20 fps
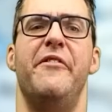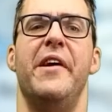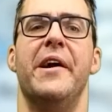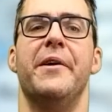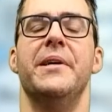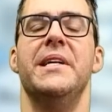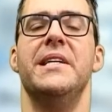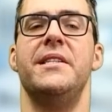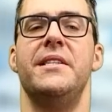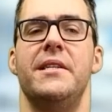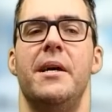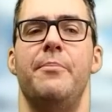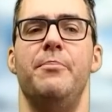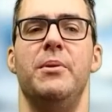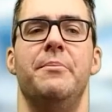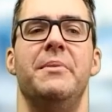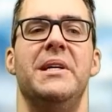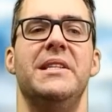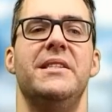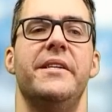Various
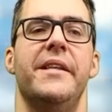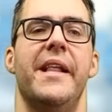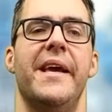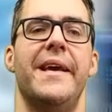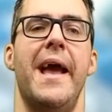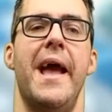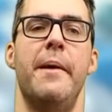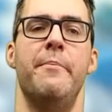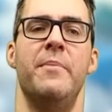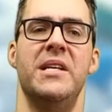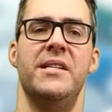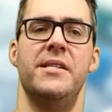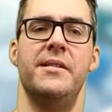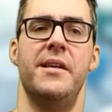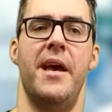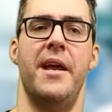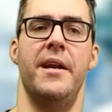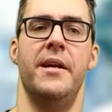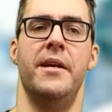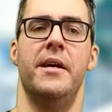supplements like
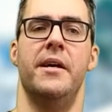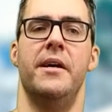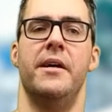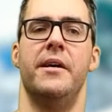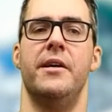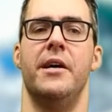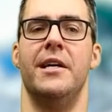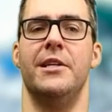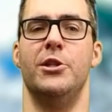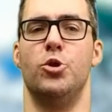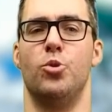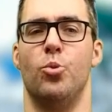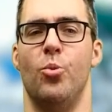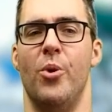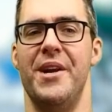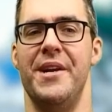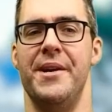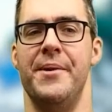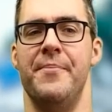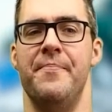MSM,
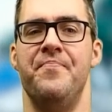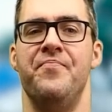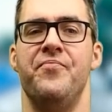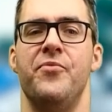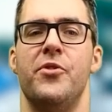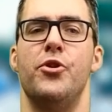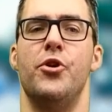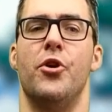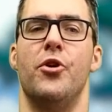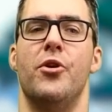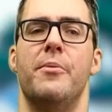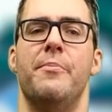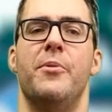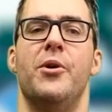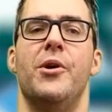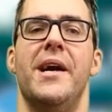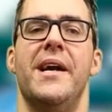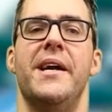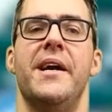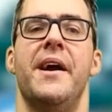chondroitin,
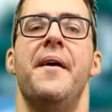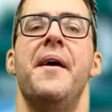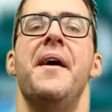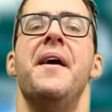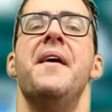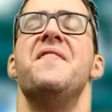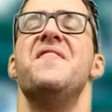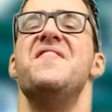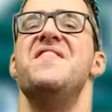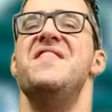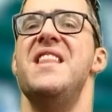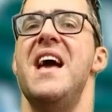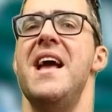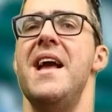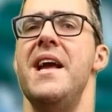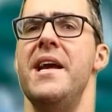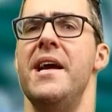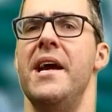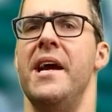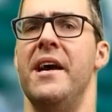turmeric,
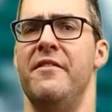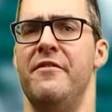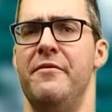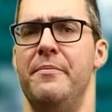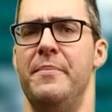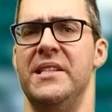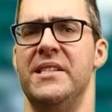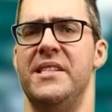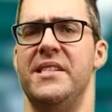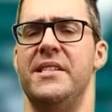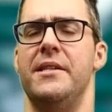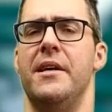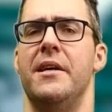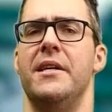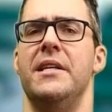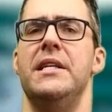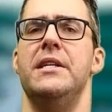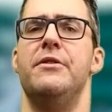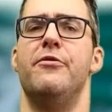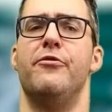they have been
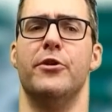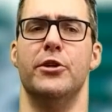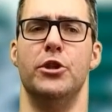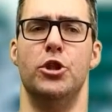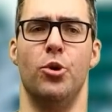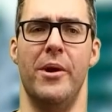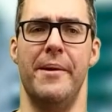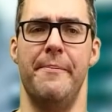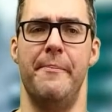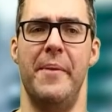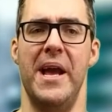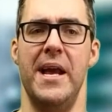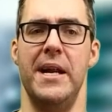studied for joint